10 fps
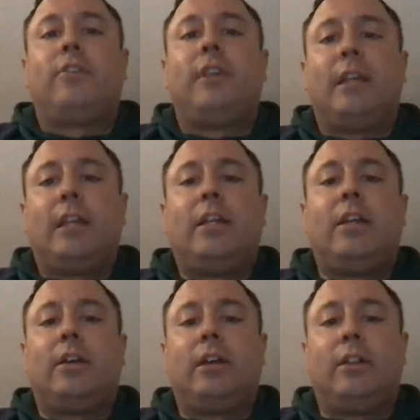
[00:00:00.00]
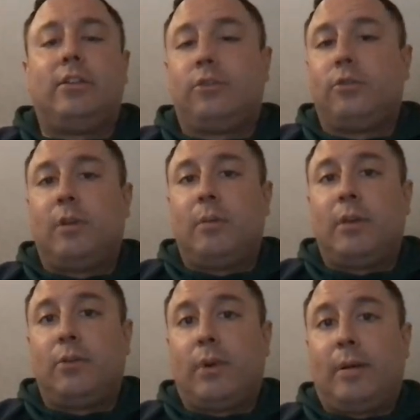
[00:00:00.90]
it here in the stream
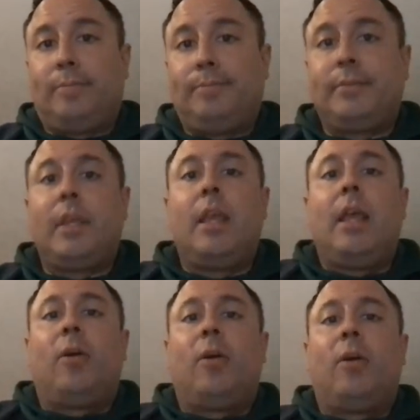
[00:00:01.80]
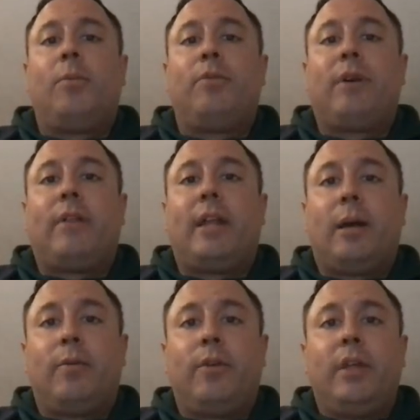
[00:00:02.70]
as well. I hope you found that helpful.